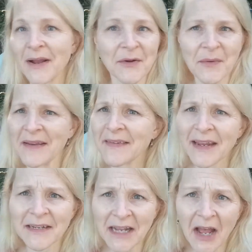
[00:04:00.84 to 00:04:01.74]
I don't want to
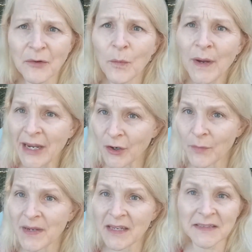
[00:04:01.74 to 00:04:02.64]
say it had gotten
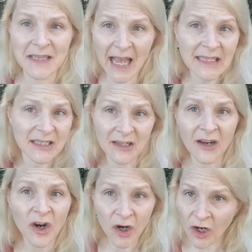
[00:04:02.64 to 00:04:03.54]
weaker because that's
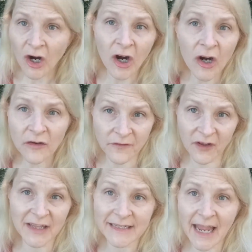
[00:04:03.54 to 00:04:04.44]

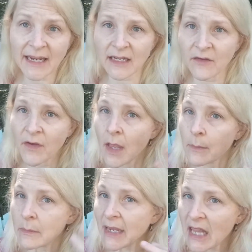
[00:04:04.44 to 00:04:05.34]
hurtful and negative,
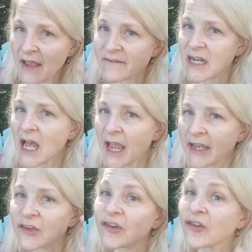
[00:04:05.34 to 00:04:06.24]
but my left eye
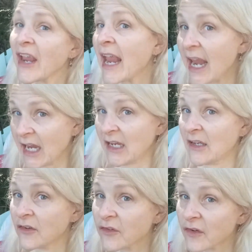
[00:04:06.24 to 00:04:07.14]
had
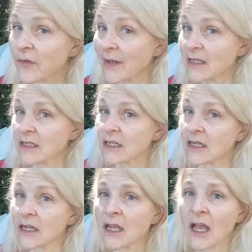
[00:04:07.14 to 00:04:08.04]
changed. So I did
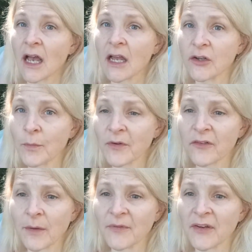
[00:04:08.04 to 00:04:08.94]
need a new
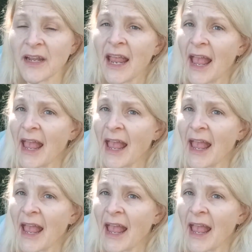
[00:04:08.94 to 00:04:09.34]
prescription.